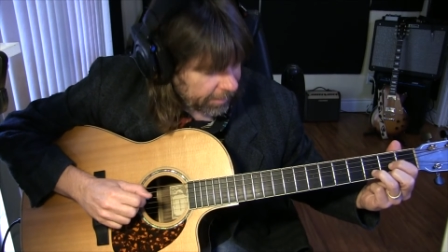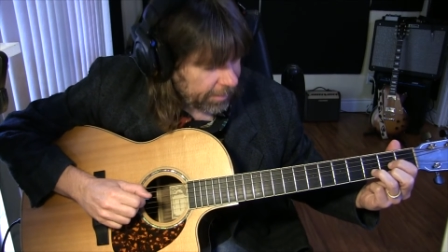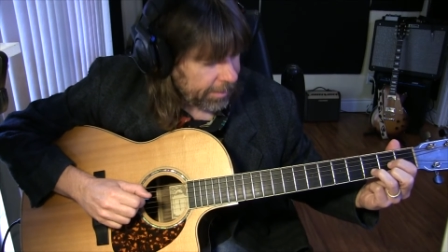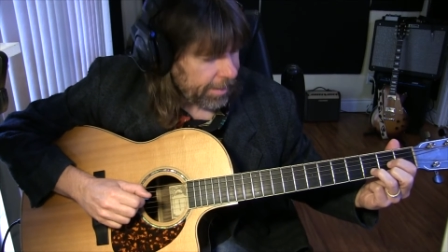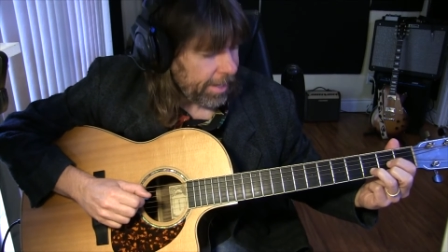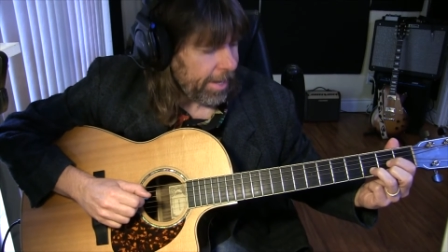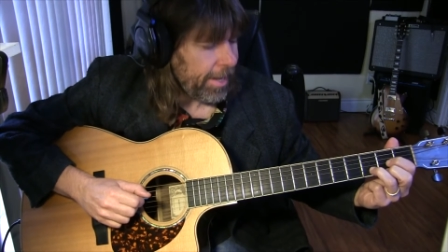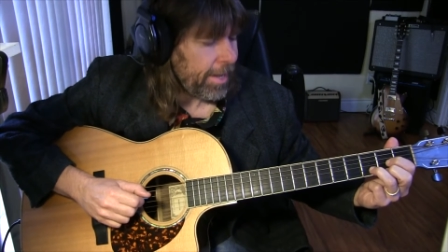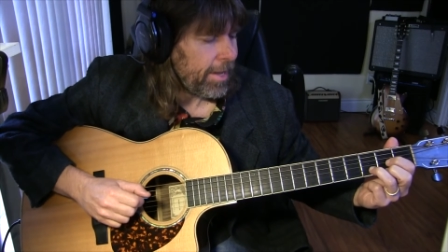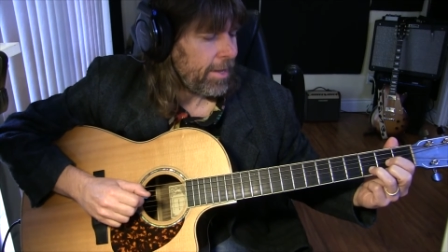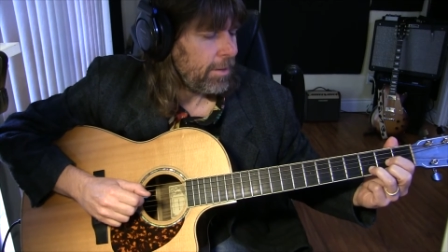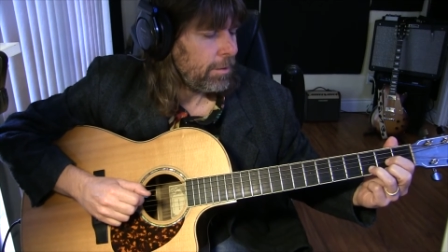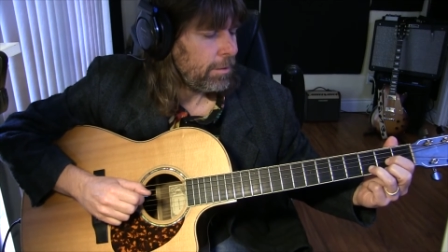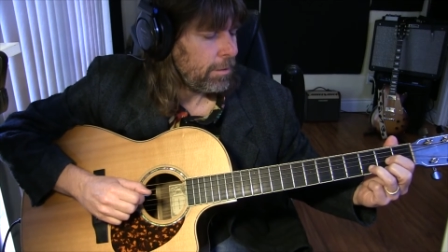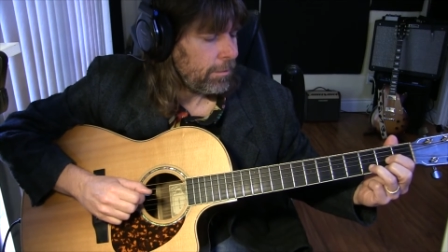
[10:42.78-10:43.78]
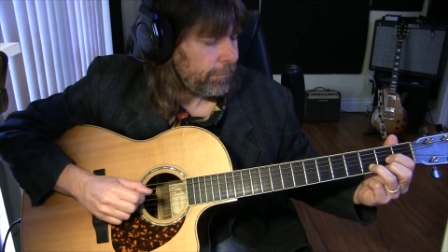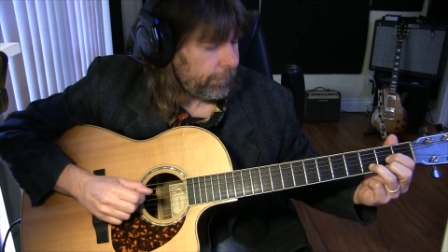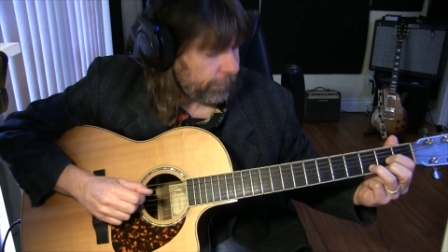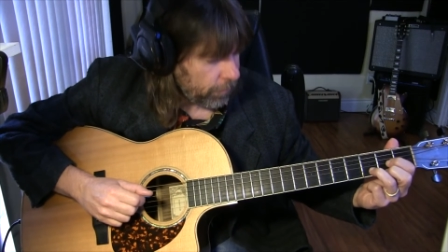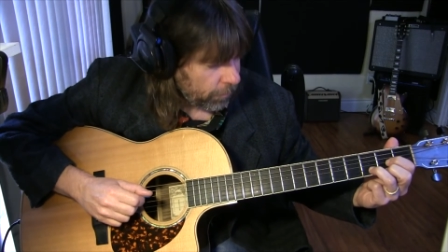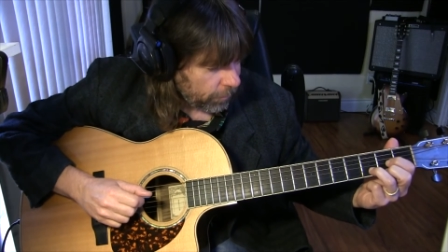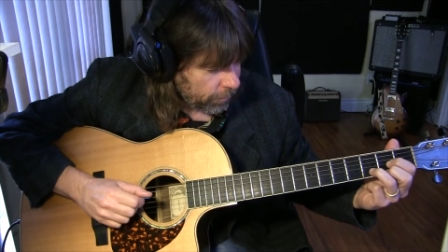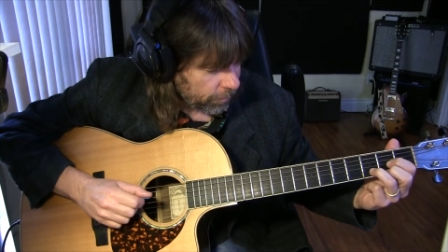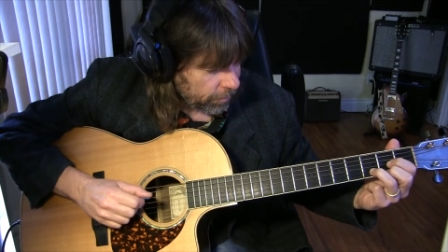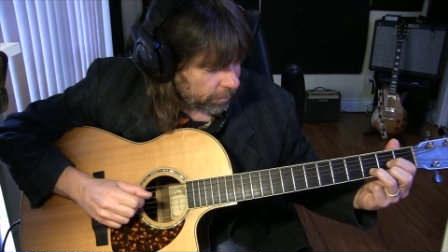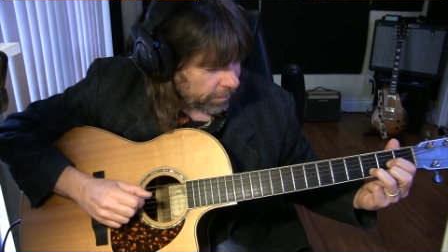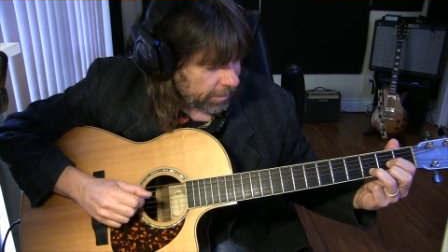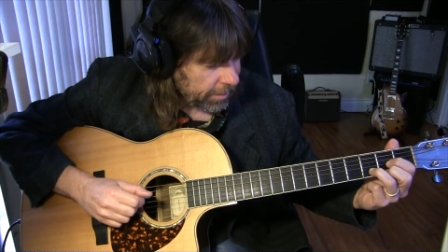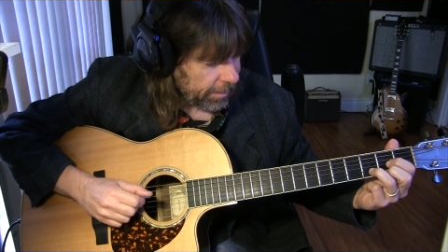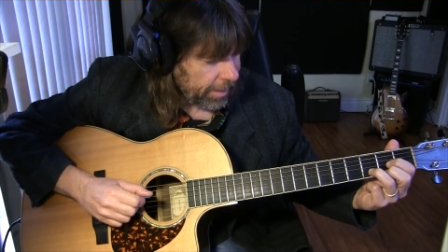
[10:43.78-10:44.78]
E and a 4
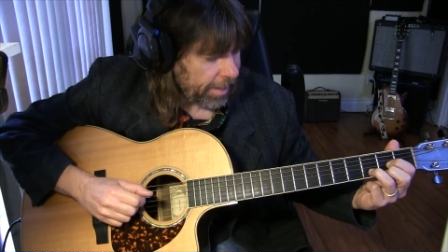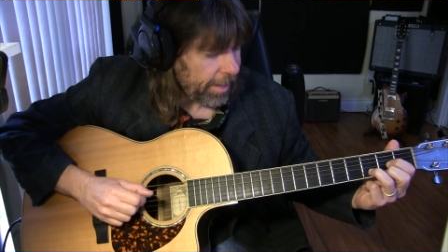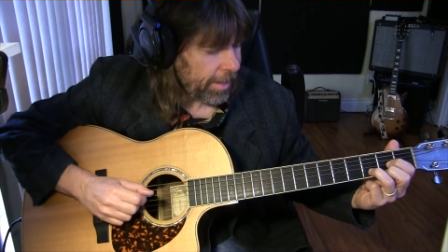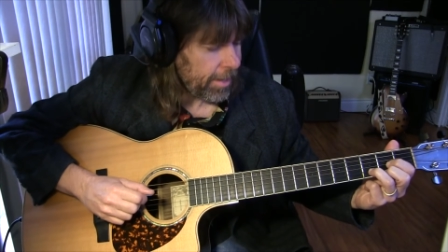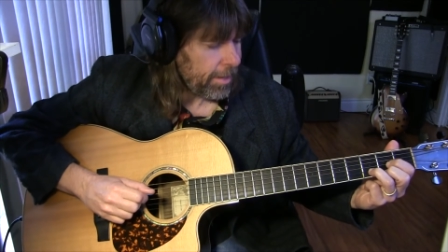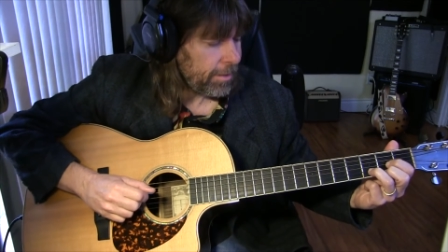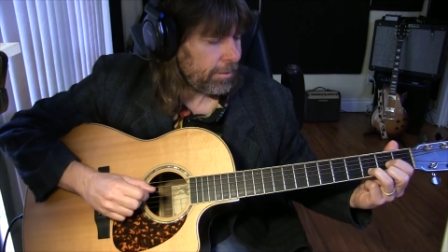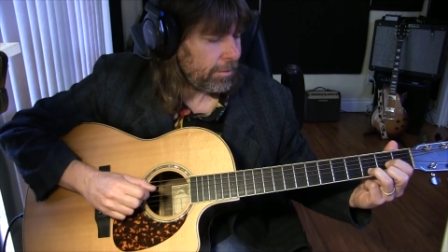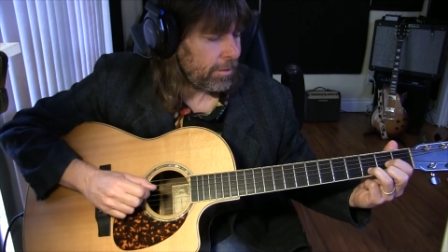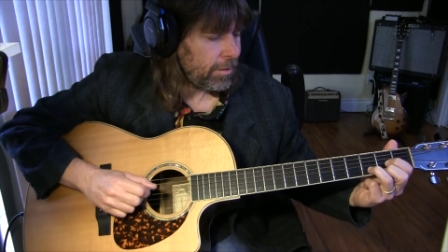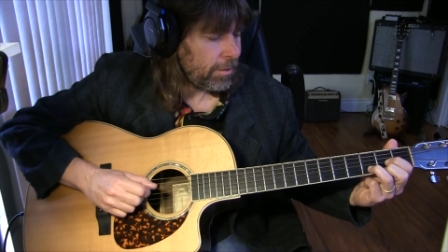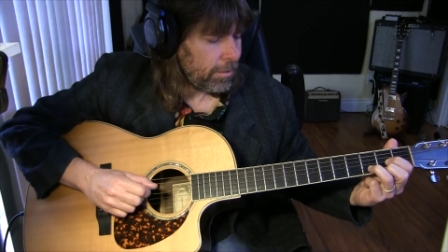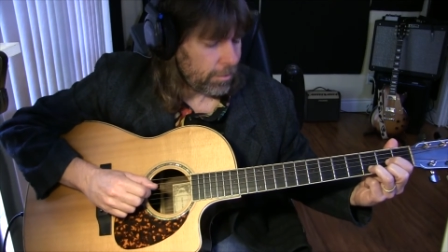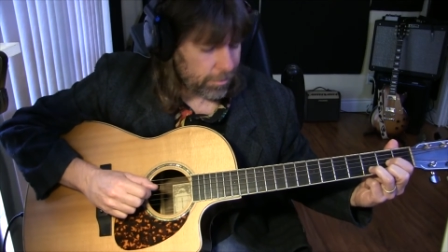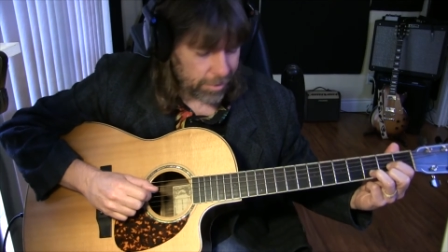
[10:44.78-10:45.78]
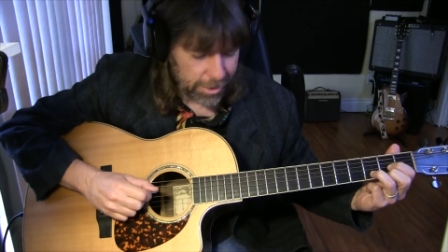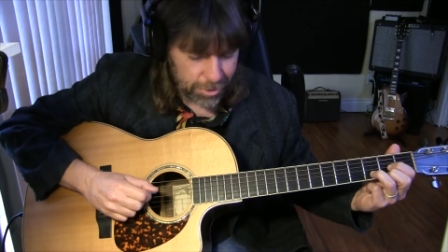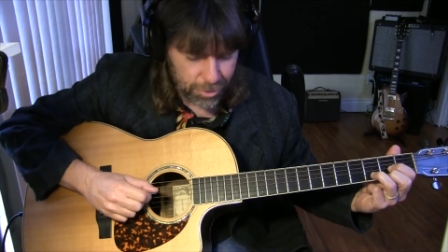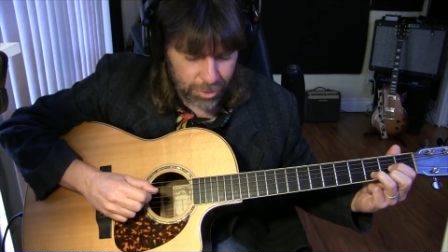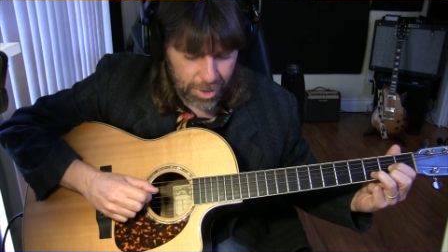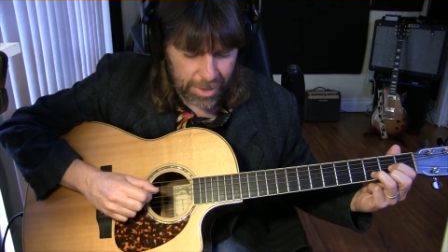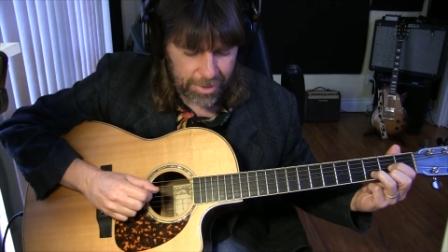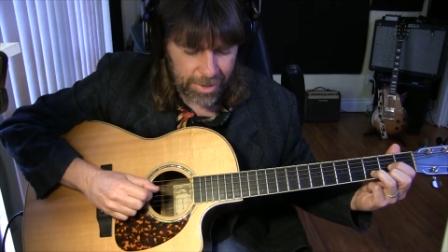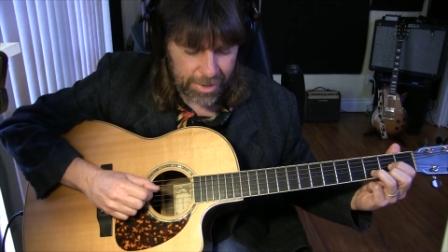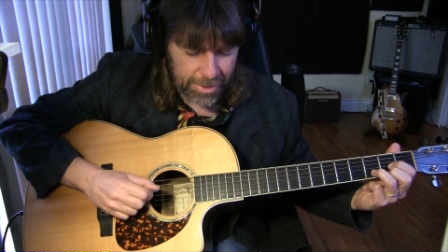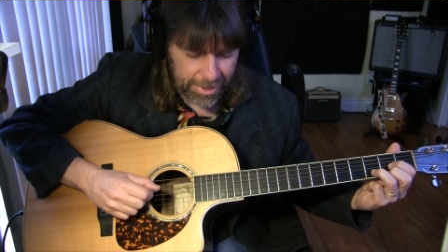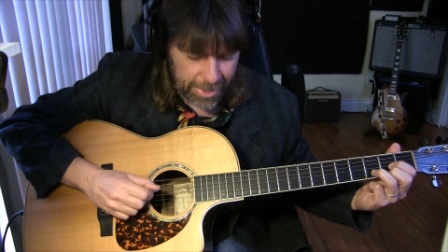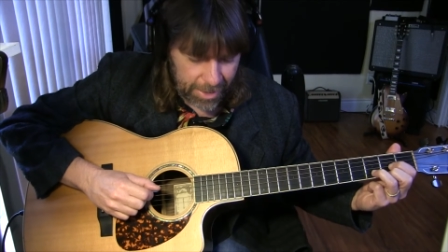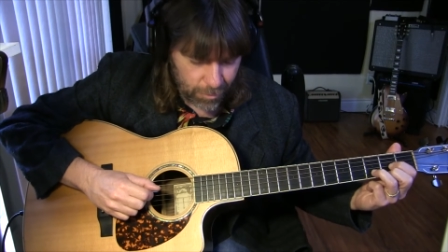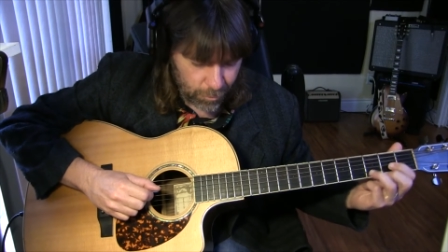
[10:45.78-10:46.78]
E and a. Let's try that
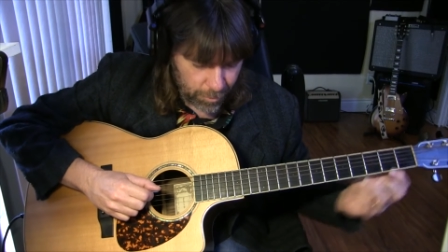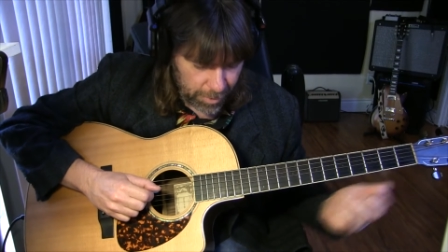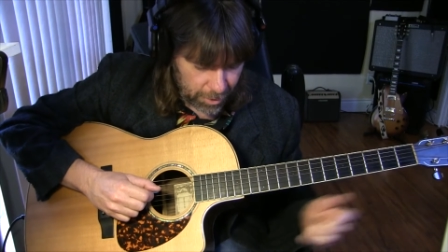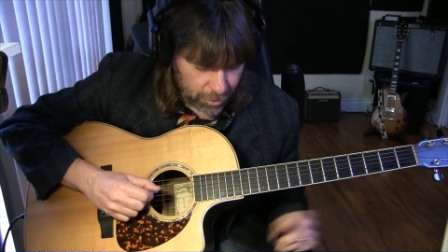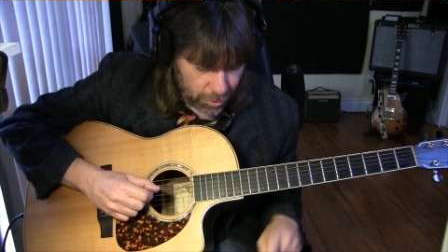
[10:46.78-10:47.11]
again. We'll make